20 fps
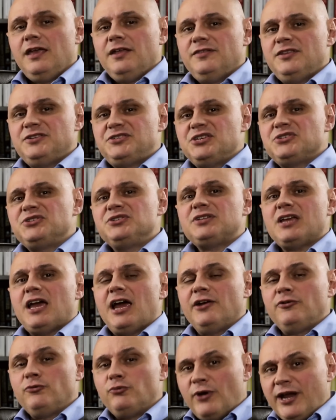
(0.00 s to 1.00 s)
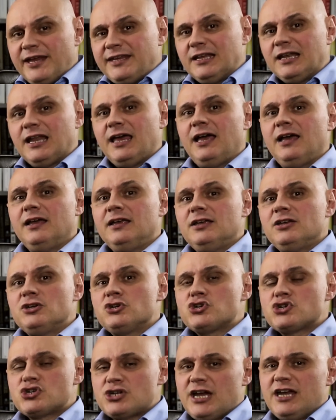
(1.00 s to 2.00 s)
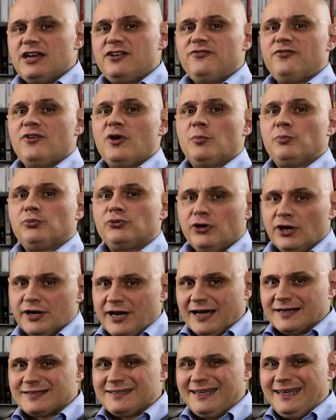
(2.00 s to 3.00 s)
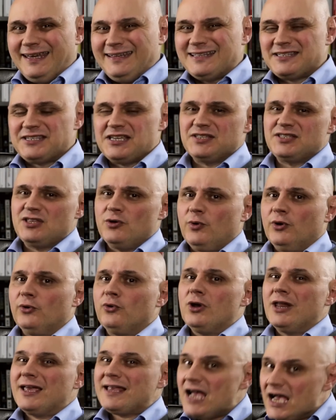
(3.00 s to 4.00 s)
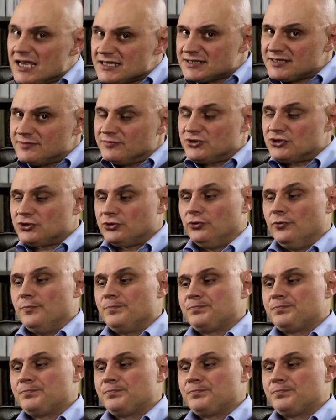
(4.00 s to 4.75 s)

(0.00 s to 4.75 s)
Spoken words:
This isn't a regular shave product in the sense that we're all accustomed to.